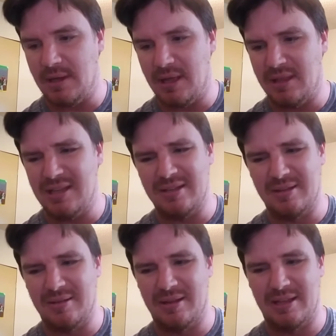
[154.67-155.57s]
And
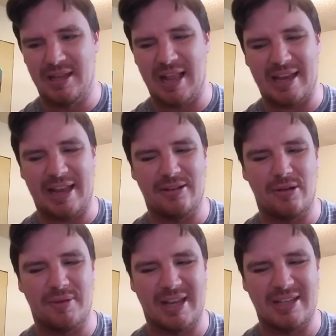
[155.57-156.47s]
then like out of
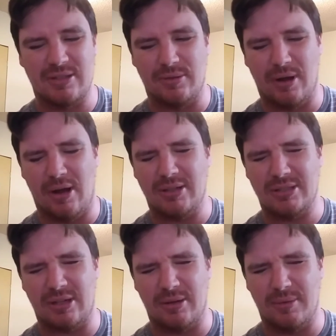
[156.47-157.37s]
nowhere they sold
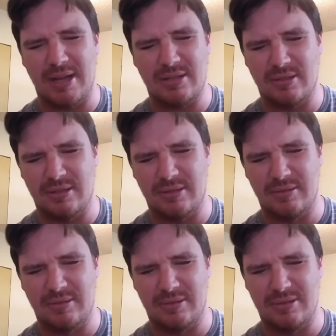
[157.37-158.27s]
All-Star
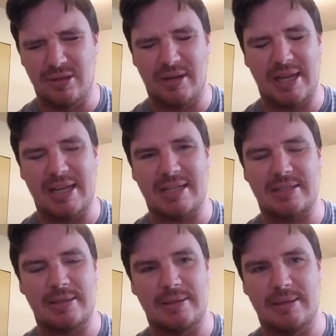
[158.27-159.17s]
Western, Jonah Hex,
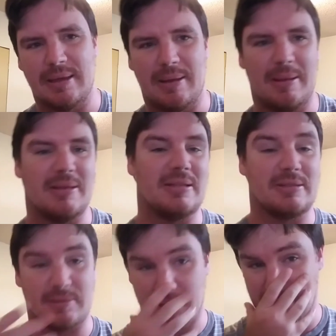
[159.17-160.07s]
and it's
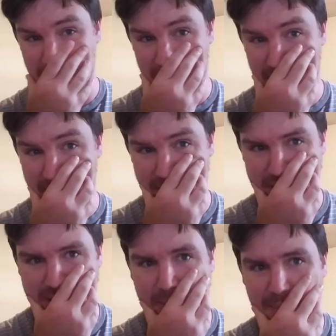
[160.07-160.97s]

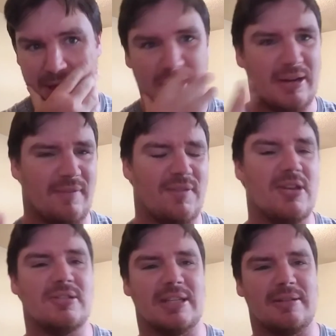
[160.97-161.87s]
just completely
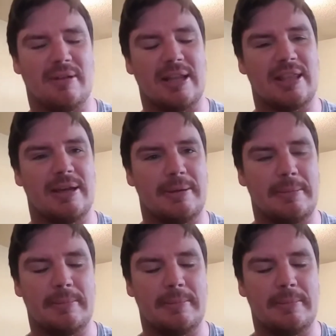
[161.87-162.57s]
confusing right there.